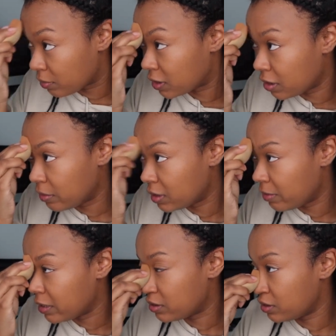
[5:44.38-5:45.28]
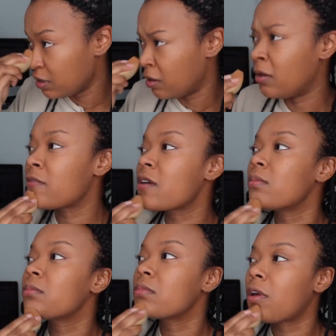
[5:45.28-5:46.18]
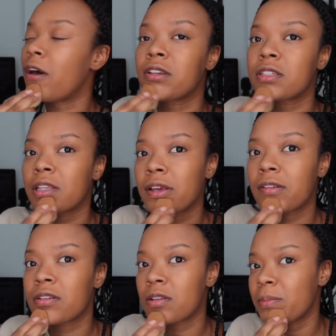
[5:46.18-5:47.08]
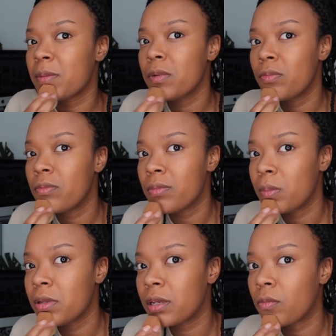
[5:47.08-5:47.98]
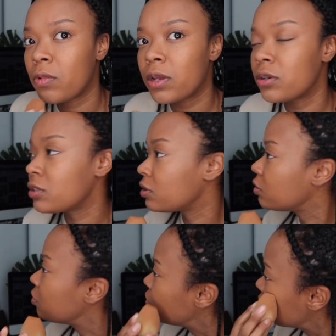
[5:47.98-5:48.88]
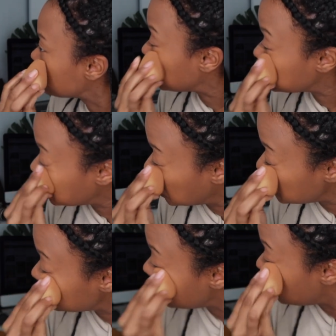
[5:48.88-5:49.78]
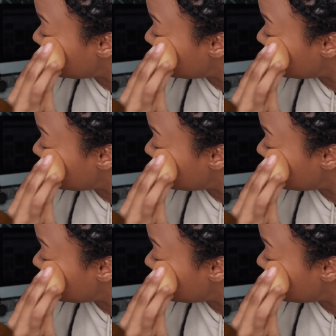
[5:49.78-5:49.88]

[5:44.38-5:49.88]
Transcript: some semesters, not all of them, honestly, like maybe like one or two semesters